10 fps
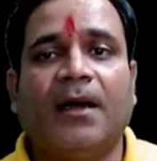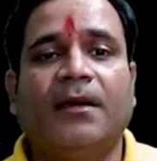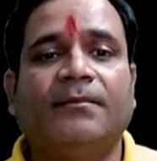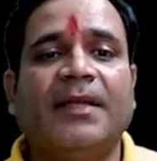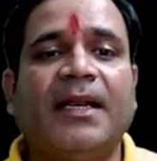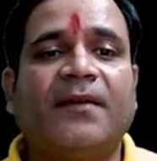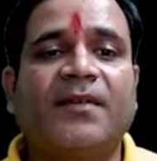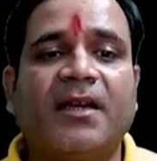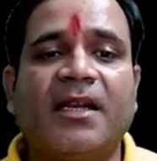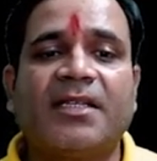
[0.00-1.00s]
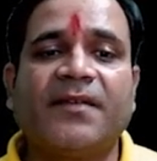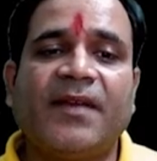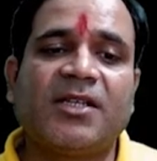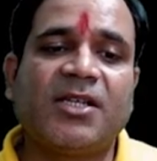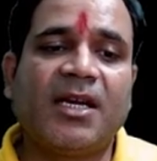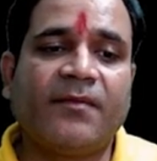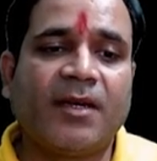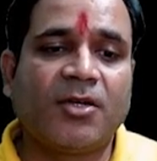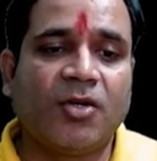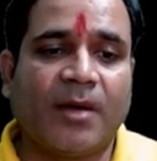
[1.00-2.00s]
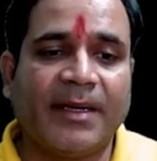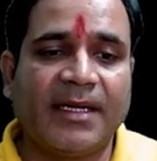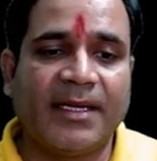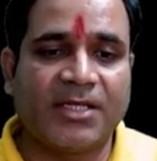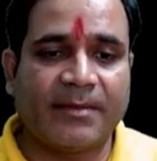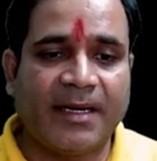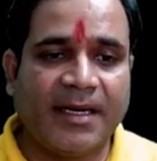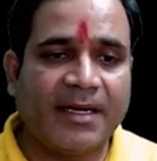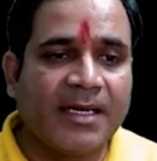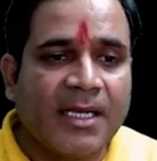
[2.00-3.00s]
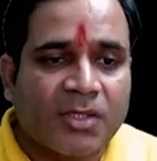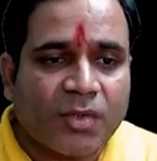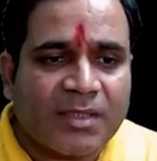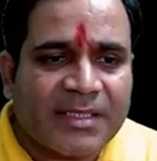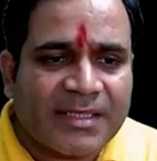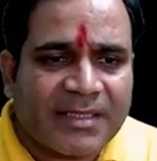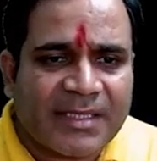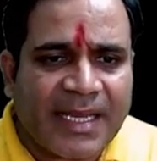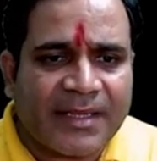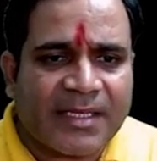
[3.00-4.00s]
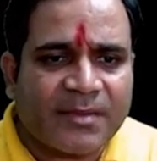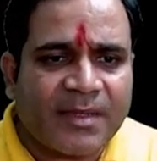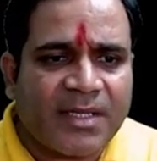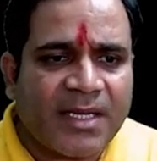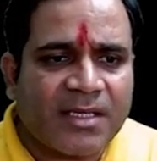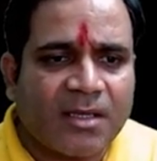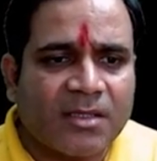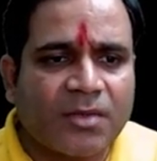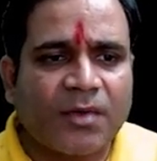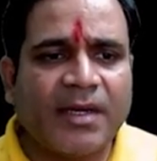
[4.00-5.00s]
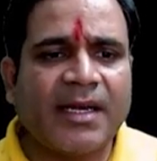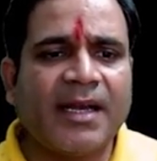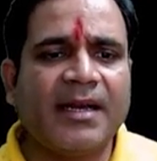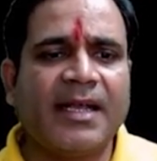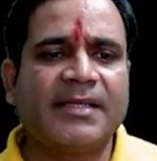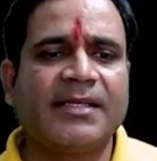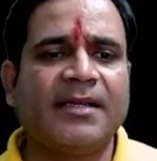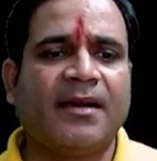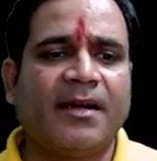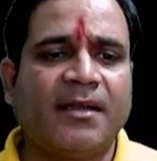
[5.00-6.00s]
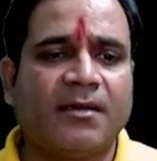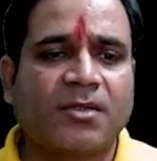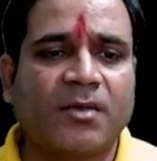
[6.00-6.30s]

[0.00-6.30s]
then after classification and what nomenclature, my dear. So see, this one thing is also written in NCERT also, my